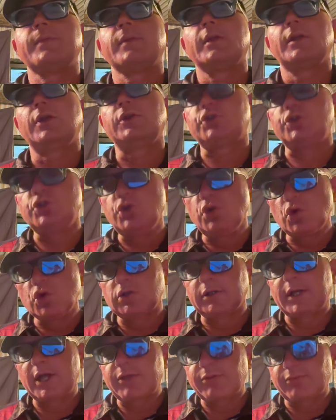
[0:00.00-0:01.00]
is
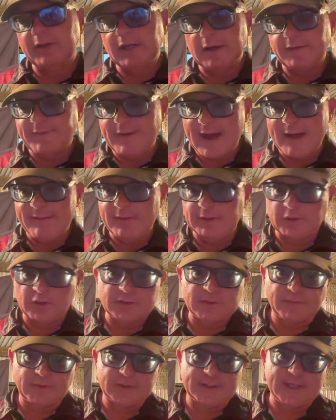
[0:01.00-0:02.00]
usually 3 to 5
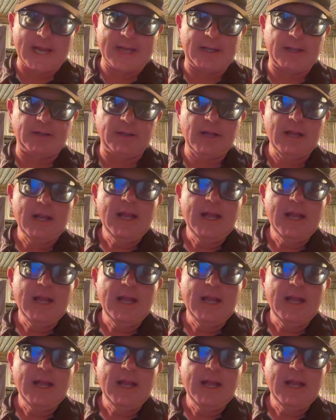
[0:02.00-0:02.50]
hundredths of a second.